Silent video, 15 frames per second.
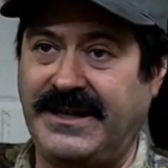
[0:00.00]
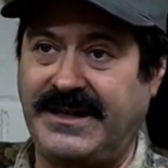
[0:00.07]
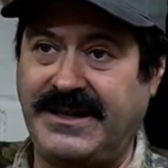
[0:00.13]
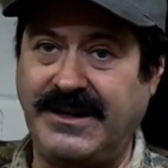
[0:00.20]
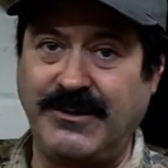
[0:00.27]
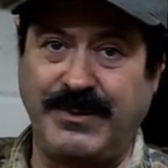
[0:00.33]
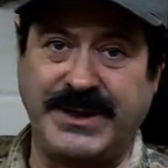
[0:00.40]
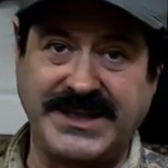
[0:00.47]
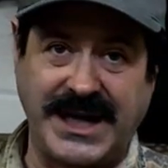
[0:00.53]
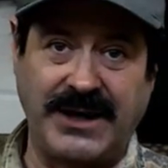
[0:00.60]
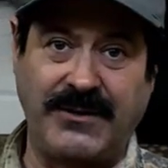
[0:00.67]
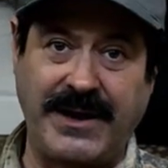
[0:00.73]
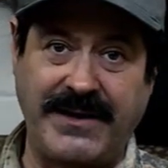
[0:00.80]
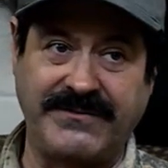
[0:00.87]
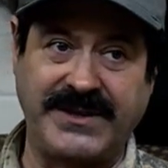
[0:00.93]
you know, because I
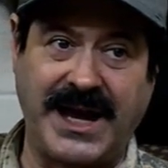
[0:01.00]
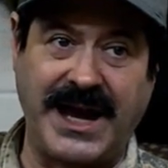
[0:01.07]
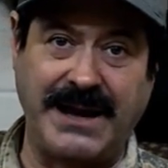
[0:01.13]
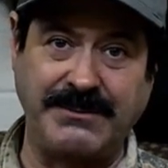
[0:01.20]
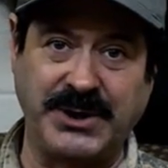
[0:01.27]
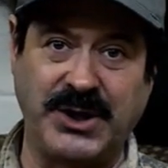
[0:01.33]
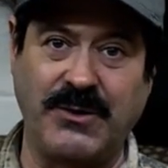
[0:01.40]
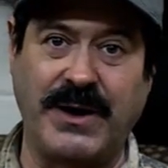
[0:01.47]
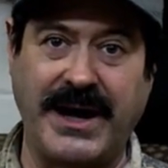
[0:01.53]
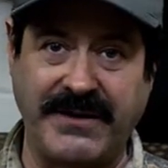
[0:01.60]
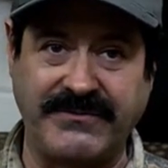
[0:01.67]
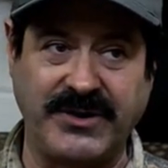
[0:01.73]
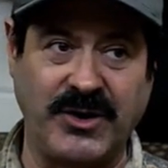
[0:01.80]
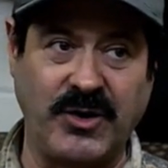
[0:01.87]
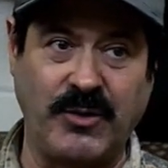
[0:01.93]
don't have time to go
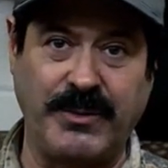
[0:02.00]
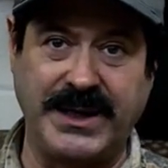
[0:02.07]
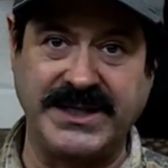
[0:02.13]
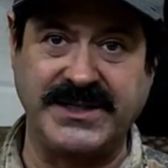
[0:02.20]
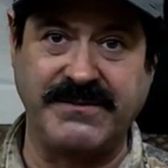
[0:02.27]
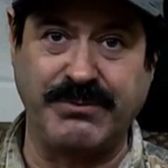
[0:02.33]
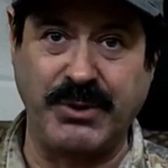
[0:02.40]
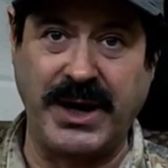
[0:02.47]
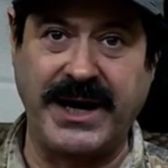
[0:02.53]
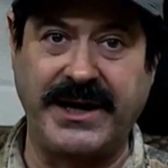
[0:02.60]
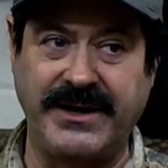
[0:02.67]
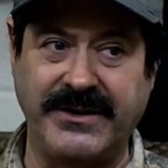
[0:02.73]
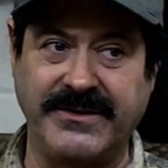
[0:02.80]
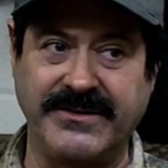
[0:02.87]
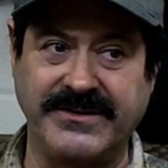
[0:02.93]
after a whole bunch of
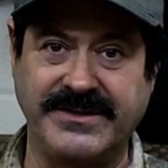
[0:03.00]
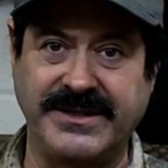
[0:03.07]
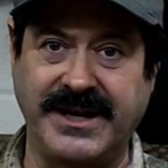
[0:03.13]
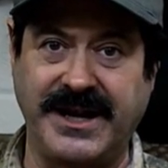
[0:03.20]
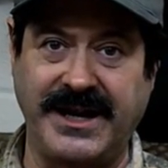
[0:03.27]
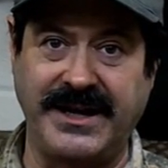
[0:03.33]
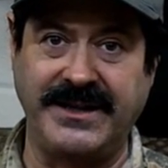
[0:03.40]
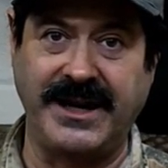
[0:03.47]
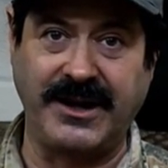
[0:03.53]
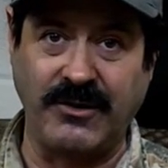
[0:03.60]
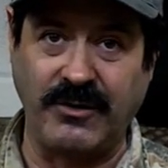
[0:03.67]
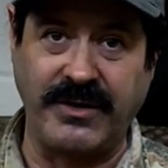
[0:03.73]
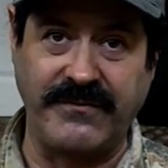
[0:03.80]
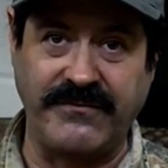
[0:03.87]
predators and then go to the